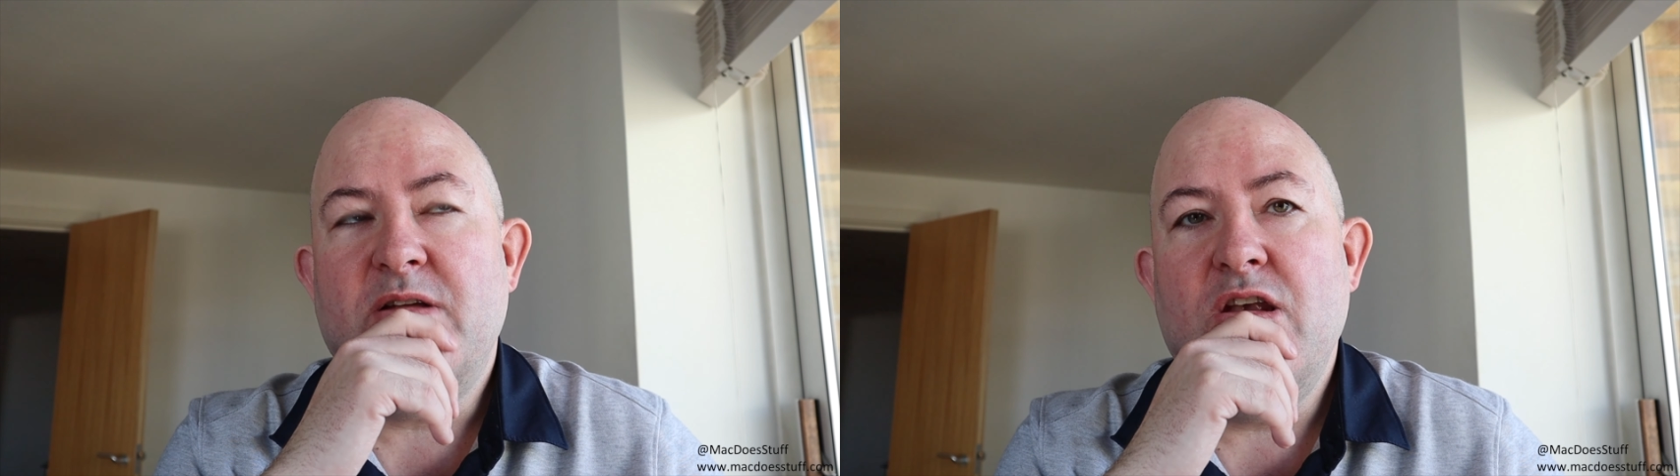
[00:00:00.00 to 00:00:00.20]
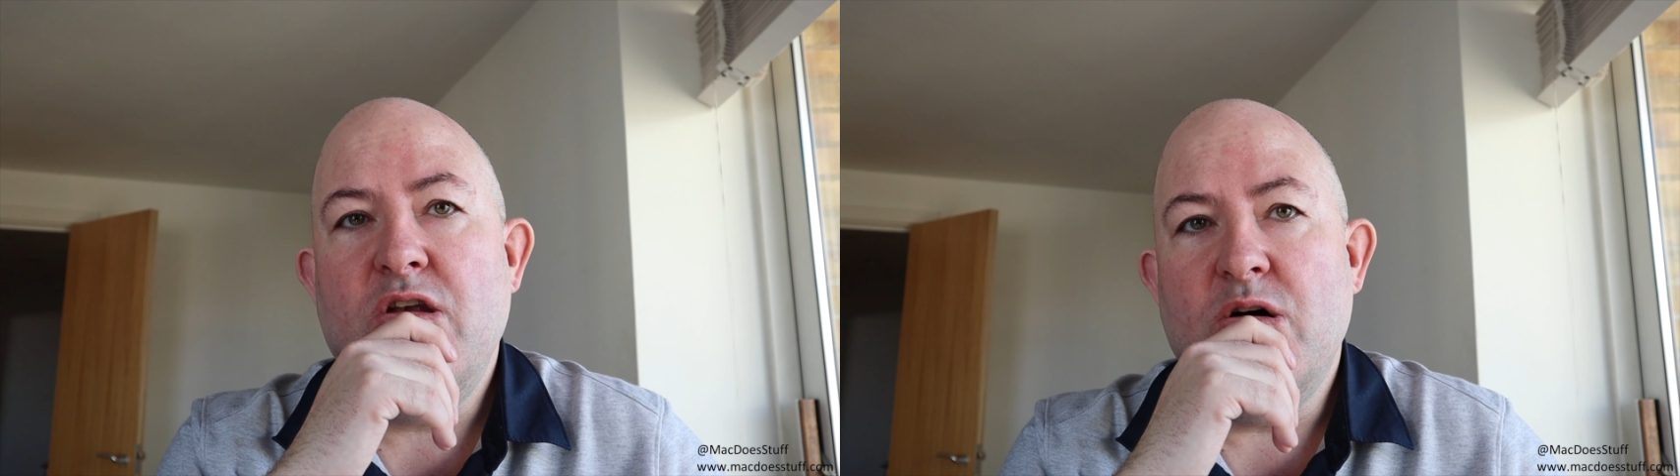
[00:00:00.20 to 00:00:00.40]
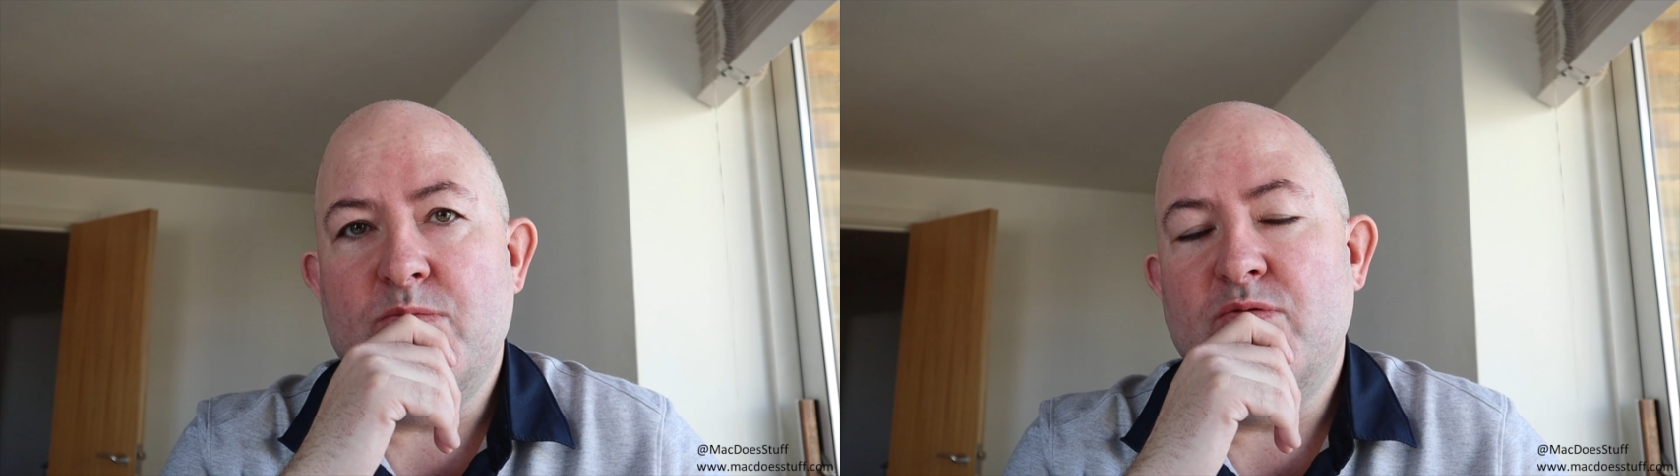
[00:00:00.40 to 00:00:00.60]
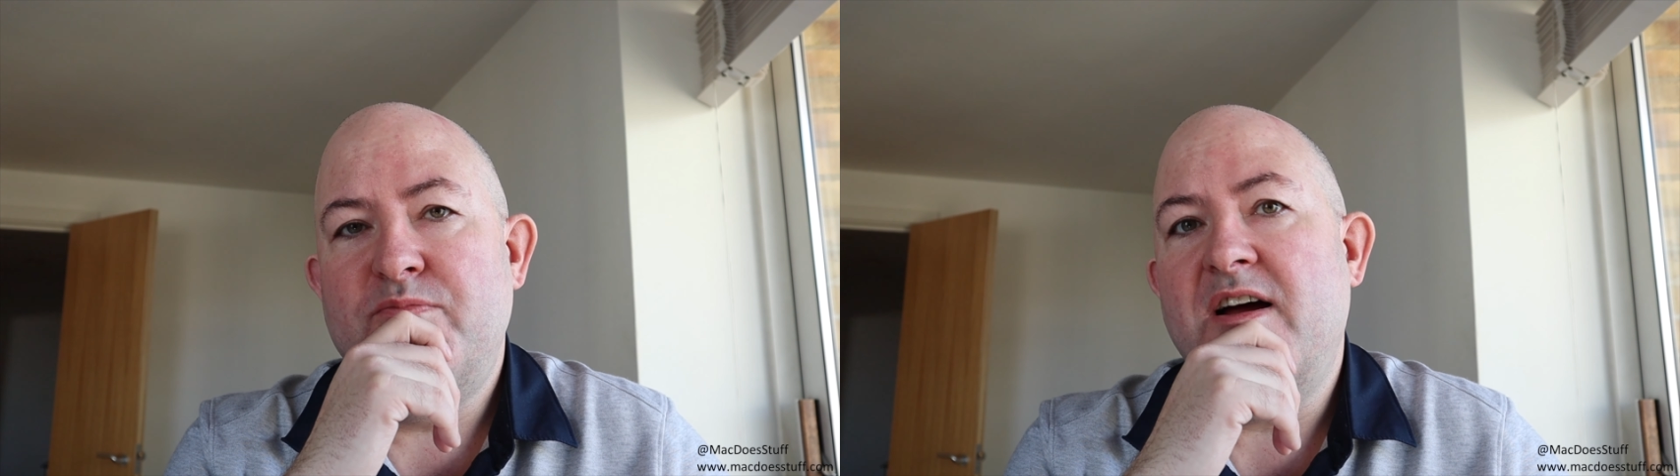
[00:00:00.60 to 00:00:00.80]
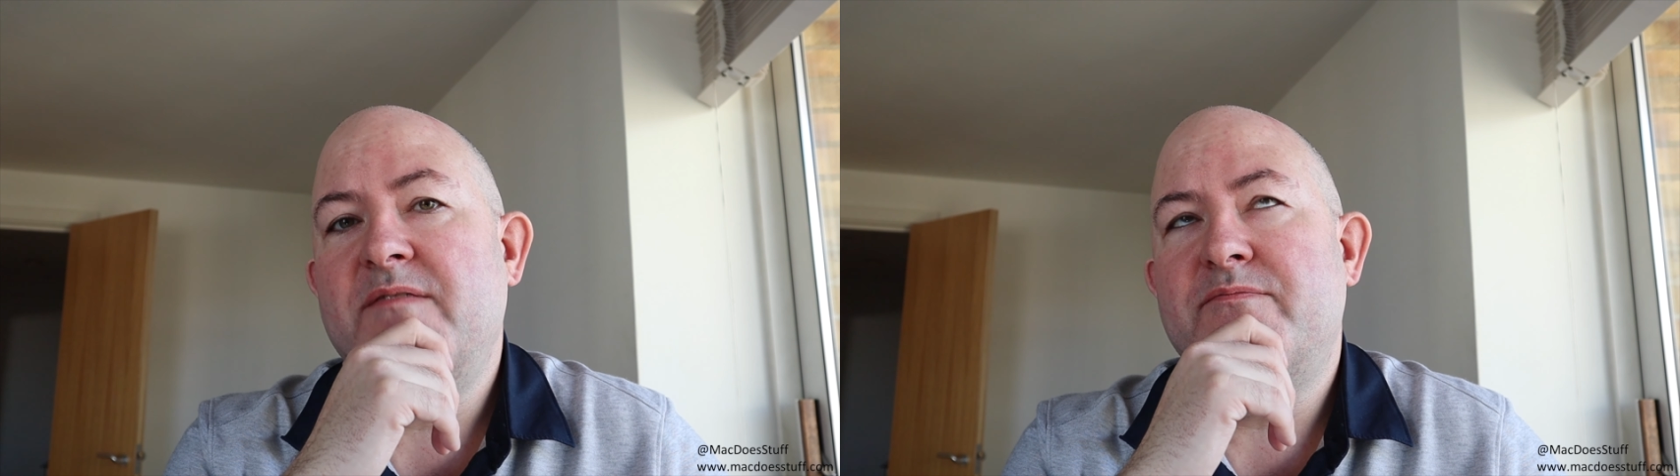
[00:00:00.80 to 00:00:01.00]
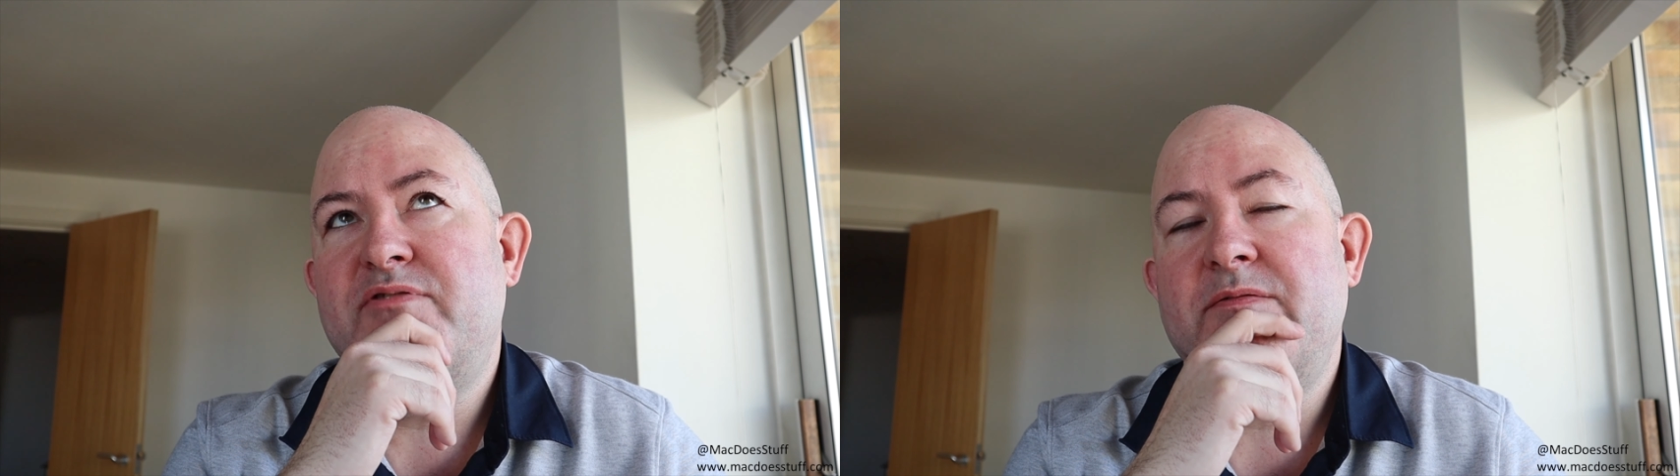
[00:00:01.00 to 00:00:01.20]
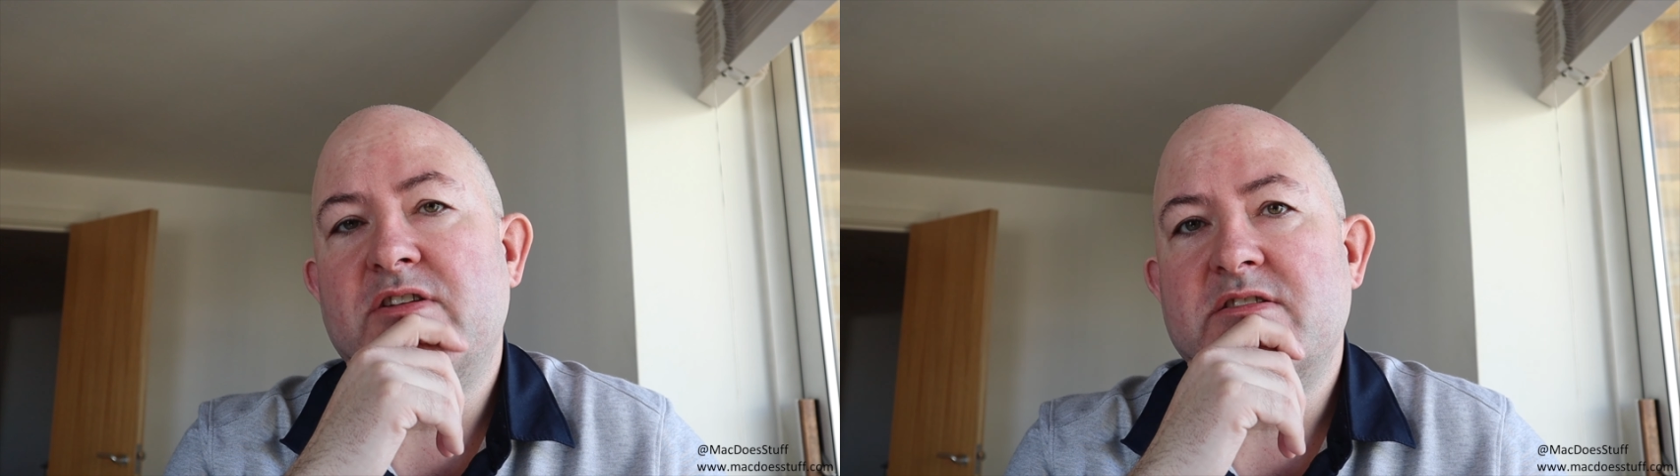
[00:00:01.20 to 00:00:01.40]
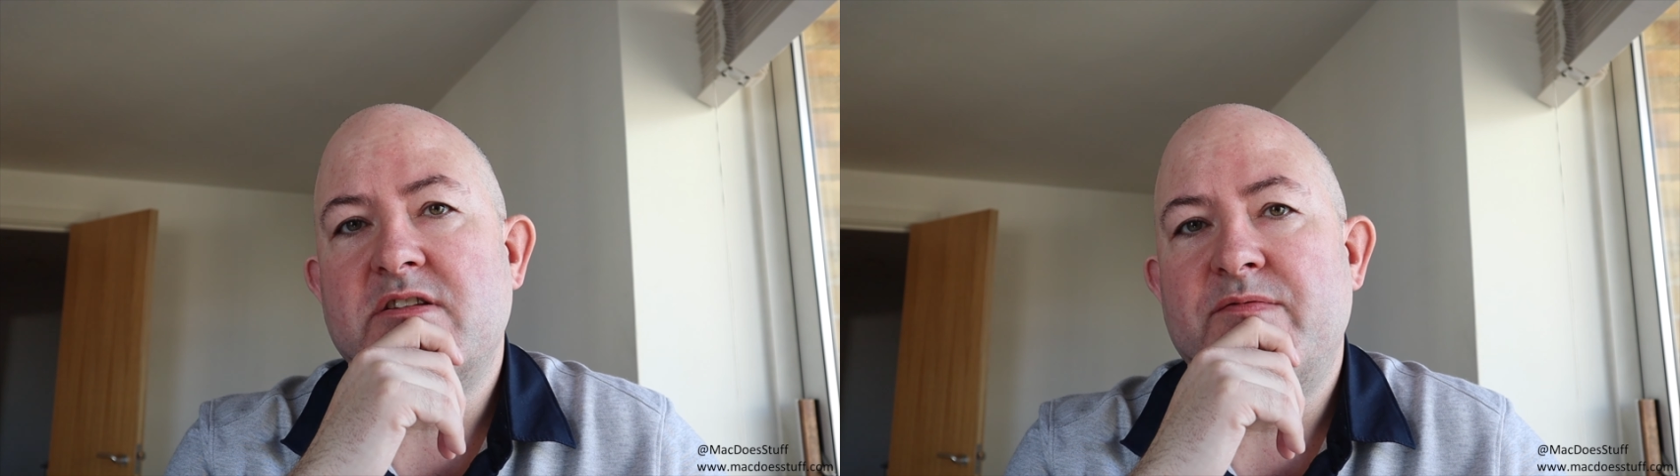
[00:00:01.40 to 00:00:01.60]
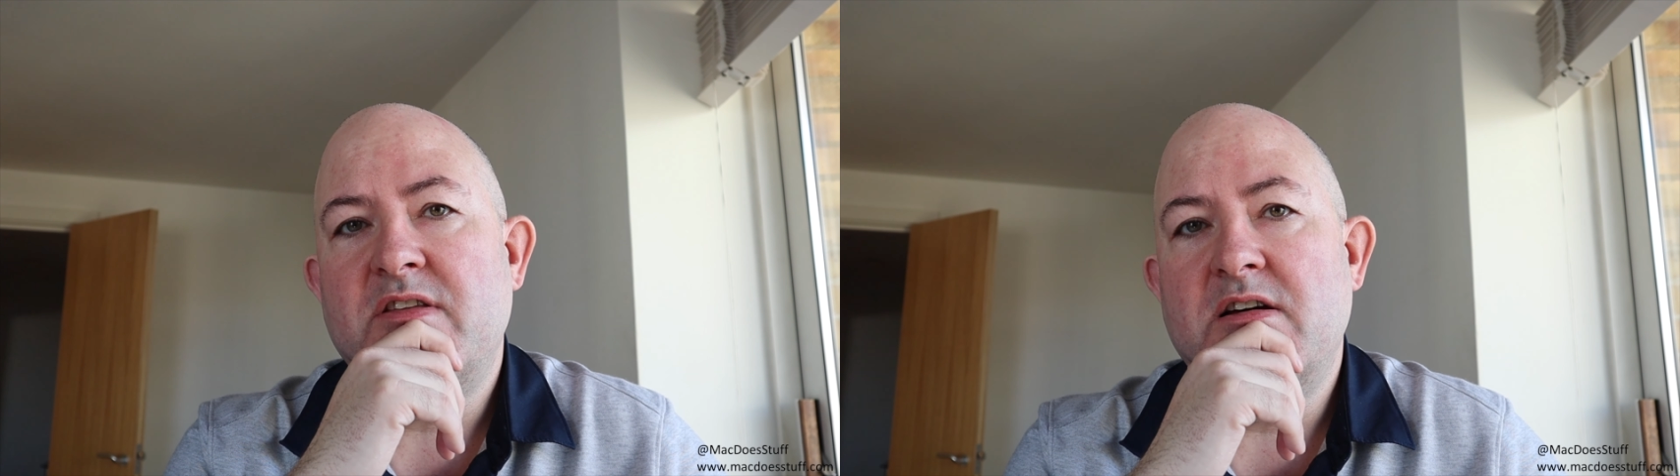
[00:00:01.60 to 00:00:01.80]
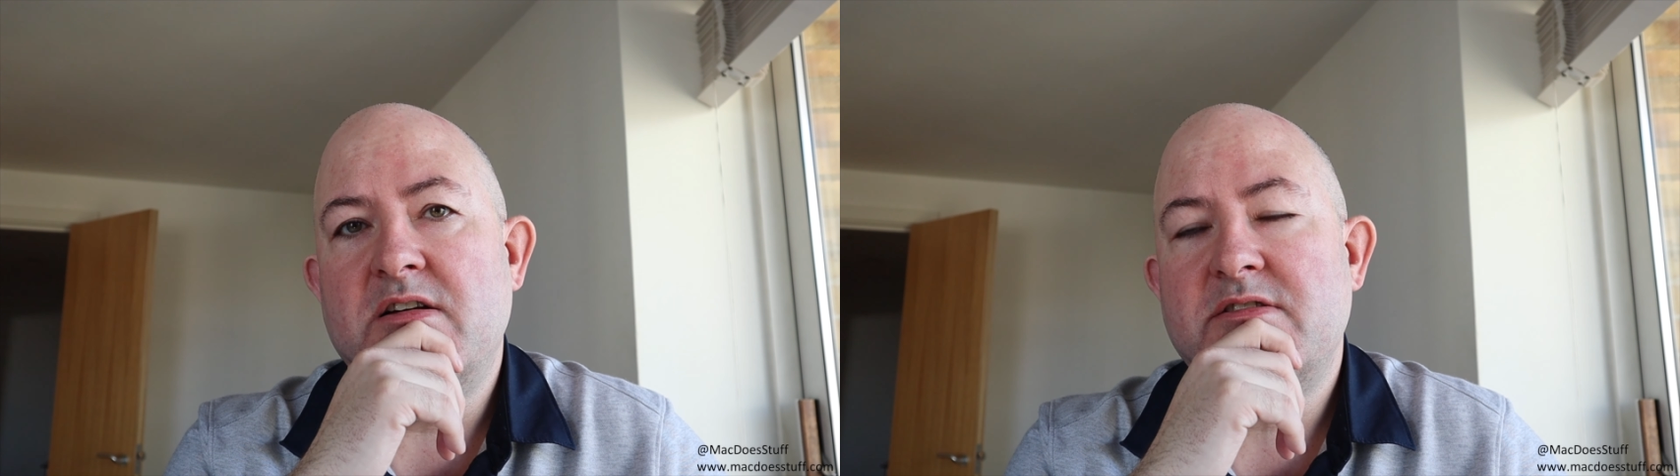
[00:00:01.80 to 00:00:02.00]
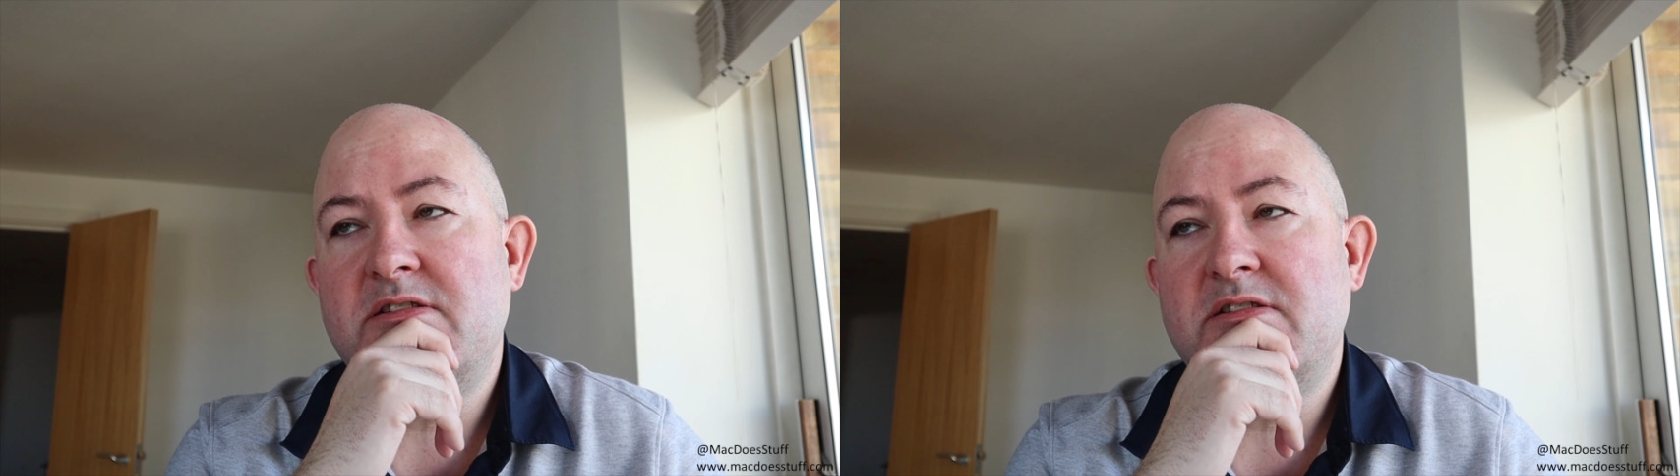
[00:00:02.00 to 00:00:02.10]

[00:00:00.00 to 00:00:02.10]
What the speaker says: lot more prevalent over the last,